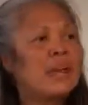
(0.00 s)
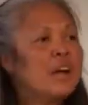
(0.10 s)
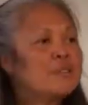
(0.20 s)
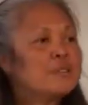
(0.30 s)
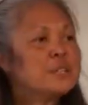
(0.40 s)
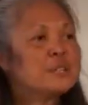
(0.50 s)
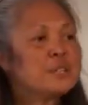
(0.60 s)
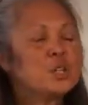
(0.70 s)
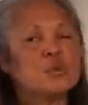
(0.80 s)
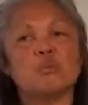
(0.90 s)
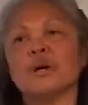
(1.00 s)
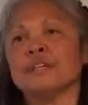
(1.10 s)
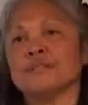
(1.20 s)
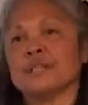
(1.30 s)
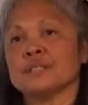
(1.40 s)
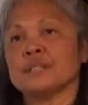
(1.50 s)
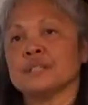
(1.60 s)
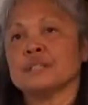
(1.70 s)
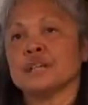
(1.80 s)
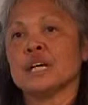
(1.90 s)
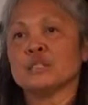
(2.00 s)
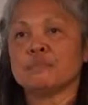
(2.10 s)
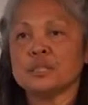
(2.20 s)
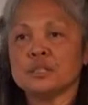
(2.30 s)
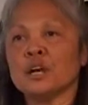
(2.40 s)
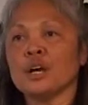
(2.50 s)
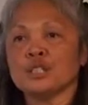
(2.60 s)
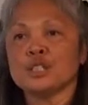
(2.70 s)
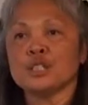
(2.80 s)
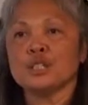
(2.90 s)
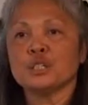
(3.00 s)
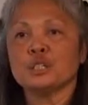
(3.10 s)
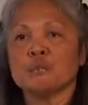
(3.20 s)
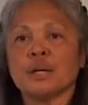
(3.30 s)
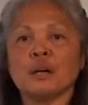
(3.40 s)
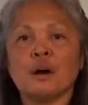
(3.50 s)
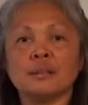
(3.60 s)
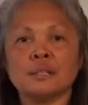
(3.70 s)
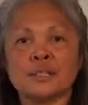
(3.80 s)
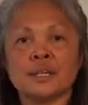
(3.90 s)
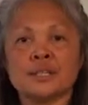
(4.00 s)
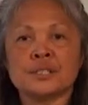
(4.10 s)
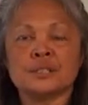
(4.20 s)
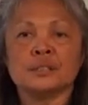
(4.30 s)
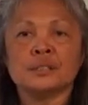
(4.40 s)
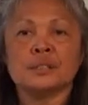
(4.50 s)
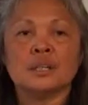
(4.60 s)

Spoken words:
Every single one of us has been touched by colonization,